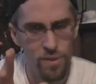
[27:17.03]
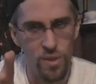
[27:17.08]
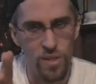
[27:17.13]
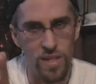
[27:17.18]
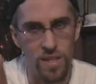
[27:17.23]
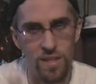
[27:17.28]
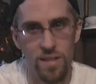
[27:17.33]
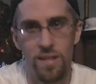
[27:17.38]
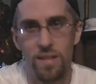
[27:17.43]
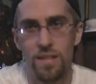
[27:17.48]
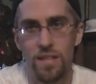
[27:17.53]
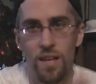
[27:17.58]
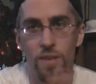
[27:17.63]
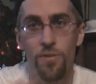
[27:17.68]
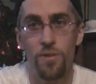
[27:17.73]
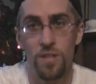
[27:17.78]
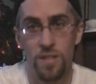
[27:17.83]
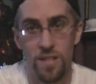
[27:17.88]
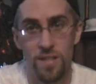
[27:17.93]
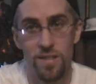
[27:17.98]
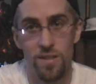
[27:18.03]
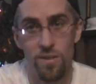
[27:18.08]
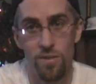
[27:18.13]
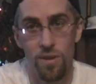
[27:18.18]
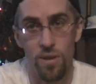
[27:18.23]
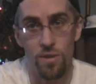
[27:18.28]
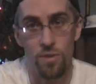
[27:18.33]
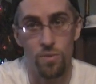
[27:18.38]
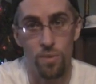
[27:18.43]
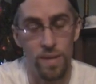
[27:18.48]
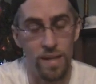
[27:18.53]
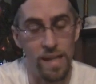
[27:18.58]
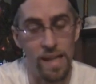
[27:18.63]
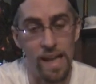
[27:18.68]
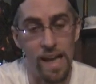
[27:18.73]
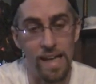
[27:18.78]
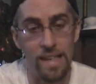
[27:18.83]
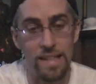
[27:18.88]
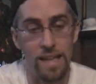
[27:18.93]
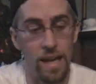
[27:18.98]
Please. San Francisco knows when to
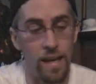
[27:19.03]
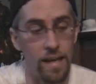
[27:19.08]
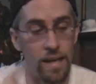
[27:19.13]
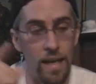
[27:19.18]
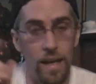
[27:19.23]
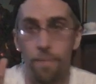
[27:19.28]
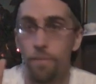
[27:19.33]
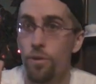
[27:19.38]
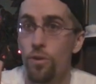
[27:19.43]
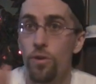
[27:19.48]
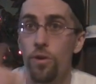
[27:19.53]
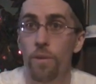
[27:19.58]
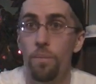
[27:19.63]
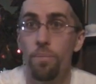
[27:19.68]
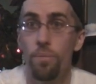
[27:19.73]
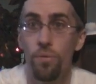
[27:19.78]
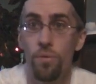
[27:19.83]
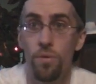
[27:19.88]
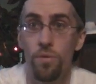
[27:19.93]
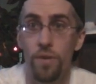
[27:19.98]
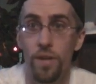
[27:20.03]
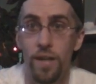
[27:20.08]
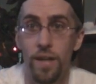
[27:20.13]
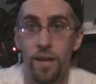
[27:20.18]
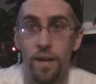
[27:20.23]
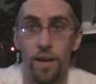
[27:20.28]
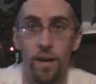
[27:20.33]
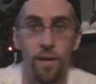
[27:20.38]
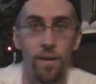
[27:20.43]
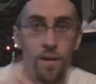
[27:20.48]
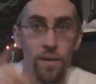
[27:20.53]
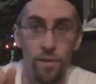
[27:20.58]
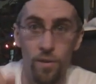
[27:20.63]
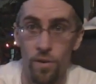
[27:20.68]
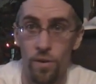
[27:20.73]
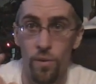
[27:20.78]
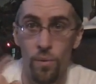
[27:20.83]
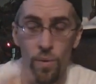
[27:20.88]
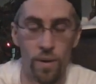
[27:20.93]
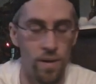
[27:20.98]
lock down a game, and they're going to prove it here, and
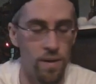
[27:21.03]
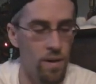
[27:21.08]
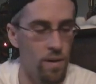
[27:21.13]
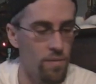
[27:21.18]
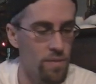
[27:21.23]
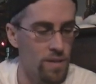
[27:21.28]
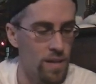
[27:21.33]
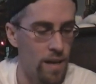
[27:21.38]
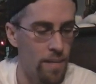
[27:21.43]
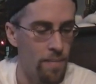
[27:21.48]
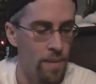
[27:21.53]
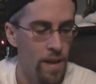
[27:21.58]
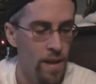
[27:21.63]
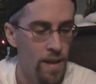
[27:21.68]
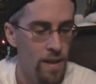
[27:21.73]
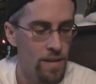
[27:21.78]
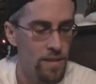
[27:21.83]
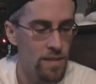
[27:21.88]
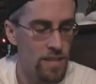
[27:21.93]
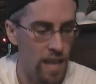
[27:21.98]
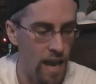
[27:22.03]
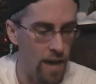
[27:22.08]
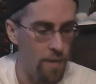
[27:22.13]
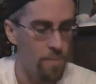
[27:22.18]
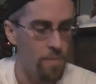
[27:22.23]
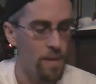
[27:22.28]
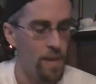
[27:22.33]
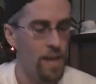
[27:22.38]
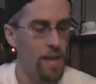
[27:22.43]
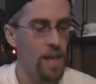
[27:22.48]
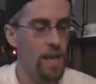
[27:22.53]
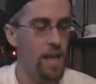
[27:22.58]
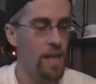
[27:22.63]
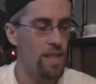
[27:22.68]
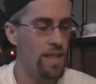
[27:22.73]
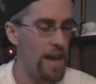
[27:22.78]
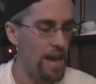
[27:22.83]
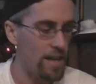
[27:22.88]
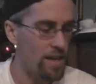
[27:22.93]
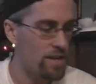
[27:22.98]
they're going to win in overtime. So,
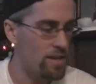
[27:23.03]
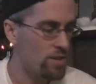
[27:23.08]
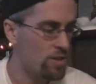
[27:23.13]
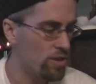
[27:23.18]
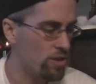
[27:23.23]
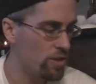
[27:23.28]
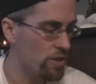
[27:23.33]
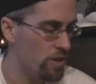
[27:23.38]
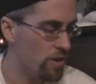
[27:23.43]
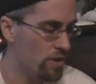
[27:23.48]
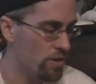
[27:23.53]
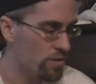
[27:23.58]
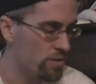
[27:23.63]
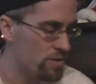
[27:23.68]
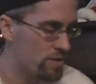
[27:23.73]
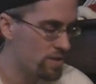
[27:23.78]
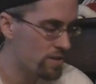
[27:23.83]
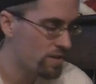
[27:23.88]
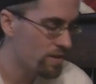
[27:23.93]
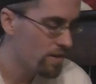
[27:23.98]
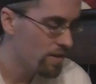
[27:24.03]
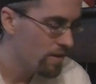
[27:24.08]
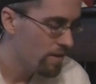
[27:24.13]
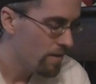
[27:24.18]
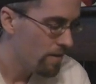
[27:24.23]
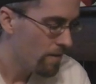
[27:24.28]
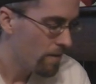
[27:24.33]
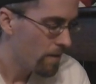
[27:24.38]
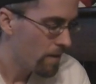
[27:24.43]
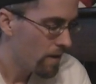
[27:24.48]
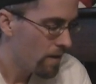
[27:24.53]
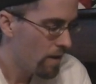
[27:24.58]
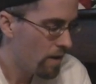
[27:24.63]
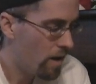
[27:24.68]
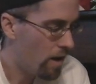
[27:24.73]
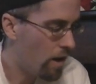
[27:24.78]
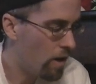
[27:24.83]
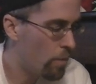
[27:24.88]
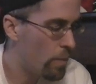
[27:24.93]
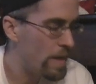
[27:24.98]
that concludes
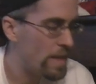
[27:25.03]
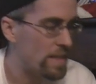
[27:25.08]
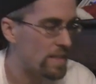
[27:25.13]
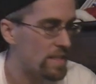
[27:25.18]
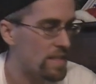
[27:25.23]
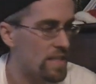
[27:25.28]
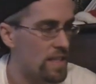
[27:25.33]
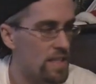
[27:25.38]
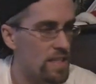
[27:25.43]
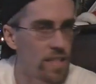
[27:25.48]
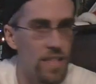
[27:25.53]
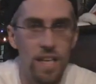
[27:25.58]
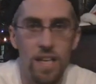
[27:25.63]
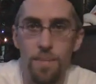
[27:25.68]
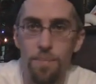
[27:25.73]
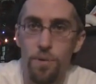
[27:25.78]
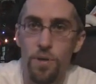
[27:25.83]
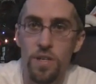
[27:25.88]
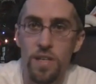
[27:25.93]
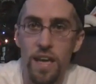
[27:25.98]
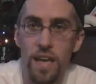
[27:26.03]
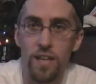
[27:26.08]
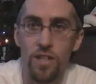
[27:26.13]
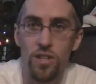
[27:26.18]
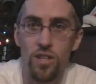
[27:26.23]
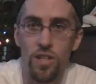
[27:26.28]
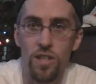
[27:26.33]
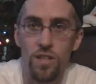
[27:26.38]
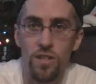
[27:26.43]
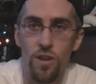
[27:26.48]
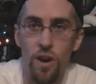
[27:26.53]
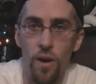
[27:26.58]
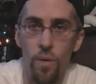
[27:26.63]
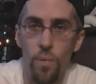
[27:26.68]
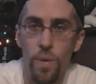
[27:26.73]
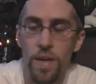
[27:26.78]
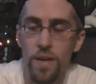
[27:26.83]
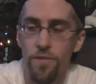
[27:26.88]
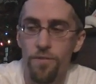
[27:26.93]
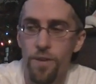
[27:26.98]
our Week 16 predictions, our
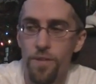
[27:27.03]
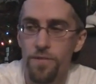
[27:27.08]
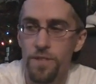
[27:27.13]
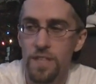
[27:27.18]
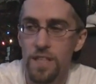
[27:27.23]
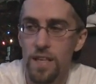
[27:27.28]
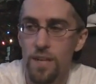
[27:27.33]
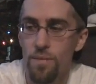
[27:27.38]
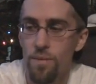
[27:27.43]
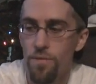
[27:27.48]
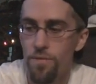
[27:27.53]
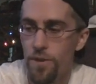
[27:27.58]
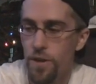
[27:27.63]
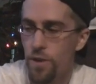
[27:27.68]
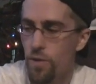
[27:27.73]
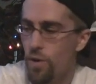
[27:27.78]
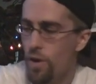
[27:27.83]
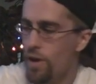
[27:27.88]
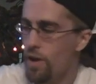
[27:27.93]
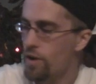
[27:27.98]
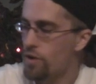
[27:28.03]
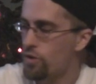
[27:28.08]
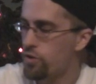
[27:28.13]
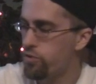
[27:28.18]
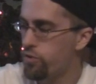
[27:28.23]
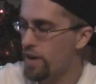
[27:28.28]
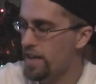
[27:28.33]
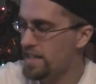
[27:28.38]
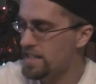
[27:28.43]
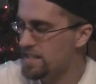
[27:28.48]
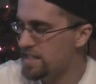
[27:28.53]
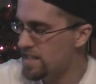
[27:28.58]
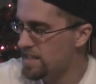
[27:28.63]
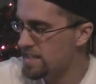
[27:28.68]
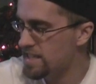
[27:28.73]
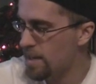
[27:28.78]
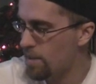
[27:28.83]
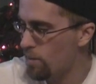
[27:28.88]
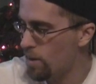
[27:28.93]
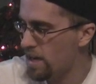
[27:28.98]
Week 15 review.
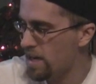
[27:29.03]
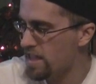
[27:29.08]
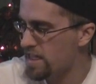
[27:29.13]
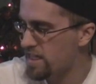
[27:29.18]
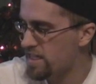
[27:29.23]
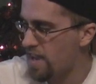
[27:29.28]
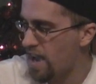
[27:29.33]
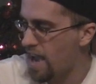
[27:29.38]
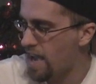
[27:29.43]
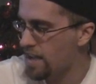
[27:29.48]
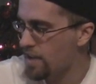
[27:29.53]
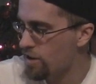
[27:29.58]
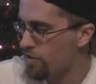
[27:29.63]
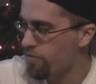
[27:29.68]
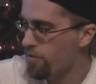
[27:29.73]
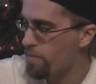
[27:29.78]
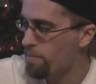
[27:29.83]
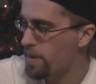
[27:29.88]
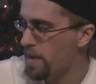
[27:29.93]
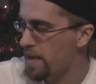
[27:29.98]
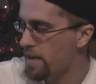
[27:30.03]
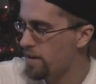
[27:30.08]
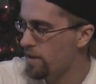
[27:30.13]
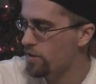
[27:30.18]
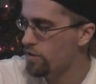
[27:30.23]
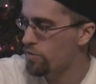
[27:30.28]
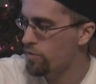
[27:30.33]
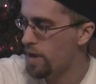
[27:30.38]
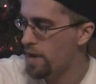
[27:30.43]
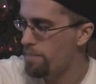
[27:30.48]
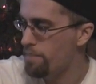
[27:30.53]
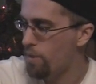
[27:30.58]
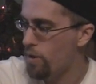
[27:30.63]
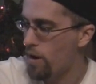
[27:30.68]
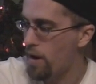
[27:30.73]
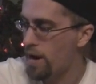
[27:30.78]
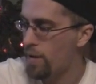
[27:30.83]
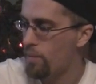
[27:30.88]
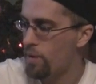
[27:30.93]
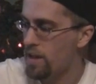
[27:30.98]
Crixus, I want to thank you for being a great
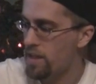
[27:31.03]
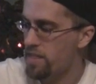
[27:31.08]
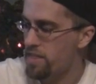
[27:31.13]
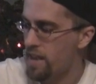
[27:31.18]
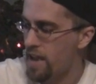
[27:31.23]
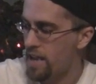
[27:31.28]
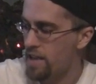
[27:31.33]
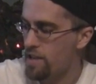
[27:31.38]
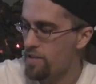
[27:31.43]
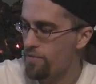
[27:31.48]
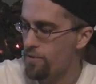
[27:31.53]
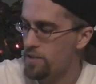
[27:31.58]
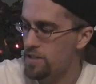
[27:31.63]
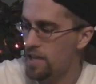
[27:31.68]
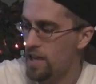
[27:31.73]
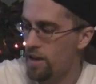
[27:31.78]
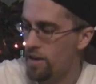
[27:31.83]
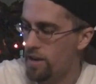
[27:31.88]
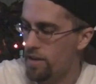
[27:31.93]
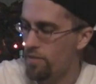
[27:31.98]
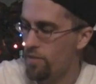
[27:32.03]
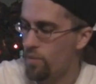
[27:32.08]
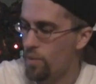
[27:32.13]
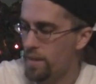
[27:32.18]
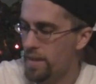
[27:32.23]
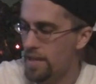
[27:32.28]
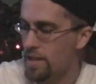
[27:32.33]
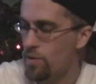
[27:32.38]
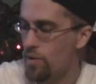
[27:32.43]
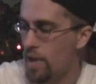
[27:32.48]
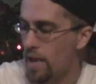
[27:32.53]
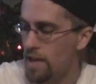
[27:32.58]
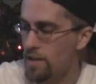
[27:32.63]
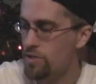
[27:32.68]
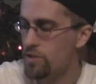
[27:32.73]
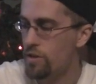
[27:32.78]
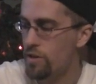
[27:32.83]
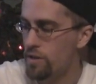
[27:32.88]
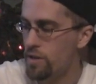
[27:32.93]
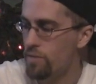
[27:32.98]
part. I want to thank you for telling everyone that you
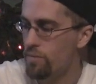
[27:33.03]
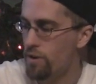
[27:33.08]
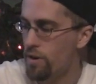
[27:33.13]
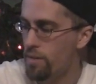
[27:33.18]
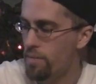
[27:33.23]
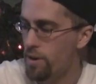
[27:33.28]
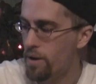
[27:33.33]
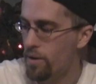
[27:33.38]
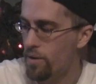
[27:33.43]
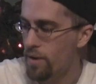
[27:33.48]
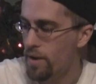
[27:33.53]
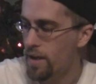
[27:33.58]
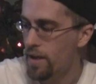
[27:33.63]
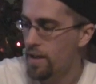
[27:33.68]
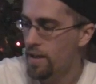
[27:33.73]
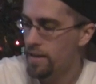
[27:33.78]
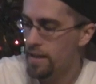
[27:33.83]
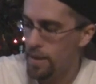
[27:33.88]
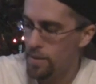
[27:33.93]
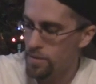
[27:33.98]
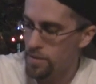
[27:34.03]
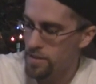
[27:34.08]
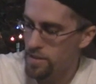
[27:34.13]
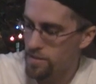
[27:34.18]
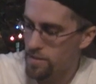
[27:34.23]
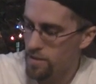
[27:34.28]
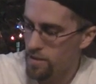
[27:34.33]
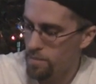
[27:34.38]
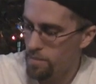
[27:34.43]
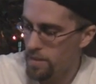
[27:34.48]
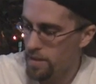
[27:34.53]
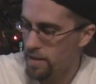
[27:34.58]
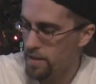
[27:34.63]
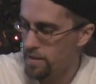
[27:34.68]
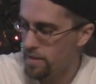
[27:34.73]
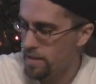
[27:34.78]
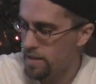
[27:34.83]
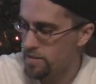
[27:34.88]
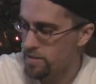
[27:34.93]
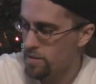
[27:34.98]
hate Tony Romo. That's going to
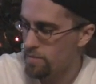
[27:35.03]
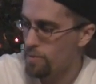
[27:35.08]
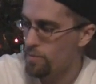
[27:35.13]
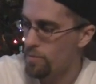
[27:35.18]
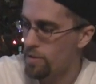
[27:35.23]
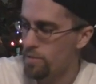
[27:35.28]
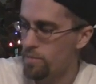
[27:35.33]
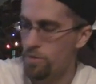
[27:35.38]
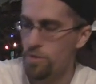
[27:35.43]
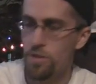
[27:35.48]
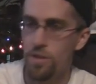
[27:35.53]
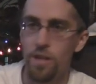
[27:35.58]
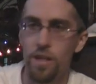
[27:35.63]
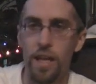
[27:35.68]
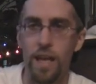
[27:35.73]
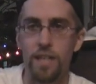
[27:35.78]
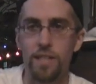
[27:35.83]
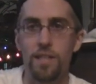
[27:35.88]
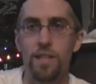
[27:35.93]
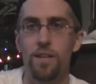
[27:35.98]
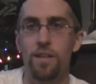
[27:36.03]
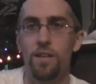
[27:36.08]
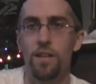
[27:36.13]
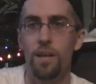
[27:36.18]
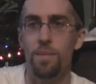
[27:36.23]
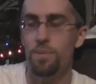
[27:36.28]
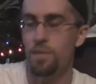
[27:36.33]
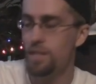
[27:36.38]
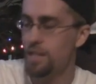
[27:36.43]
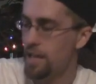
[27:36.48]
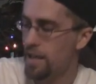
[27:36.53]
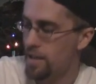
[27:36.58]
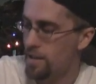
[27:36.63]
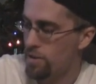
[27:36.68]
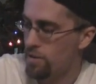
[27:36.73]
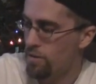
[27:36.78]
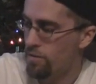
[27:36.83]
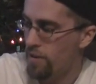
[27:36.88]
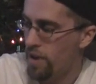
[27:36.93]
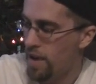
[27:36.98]
be one of the most classic clips
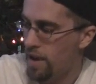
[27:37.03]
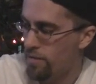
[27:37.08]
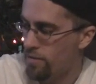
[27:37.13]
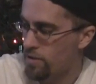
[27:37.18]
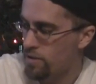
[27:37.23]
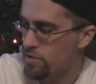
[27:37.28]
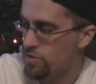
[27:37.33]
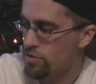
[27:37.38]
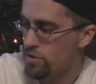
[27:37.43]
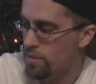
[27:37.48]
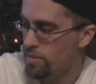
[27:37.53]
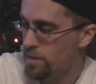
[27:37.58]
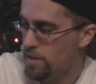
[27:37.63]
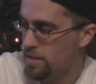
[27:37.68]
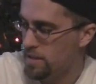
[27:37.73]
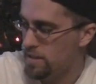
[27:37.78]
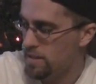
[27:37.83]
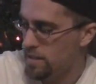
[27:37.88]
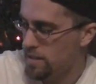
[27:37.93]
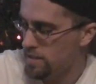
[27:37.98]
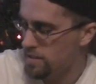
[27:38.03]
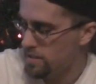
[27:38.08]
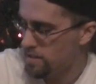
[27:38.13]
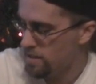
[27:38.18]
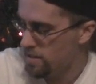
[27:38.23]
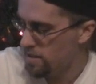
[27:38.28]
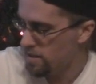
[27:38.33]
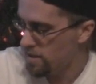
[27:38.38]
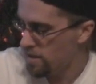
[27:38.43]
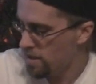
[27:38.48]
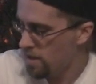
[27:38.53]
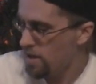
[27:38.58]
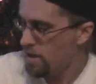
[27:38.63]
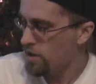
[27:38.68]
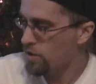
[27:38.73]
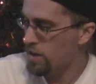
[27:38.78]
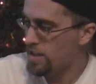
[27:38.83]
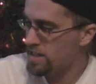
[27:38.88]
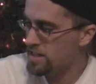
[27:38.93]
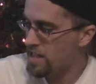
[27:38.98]
that you have ever contributed to this.
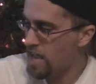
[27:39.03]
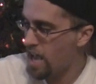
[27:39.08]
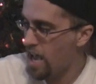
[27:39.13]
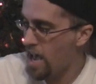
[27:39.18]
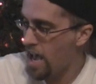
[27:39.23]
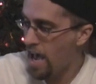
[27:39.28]
Crixus!